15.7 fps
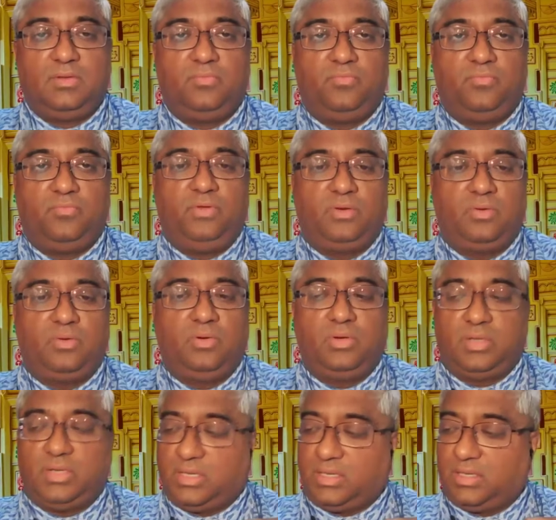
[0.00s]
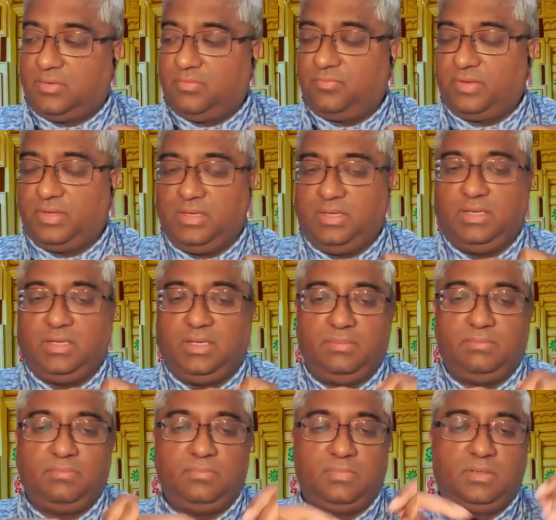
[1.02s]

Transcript: we are going to have a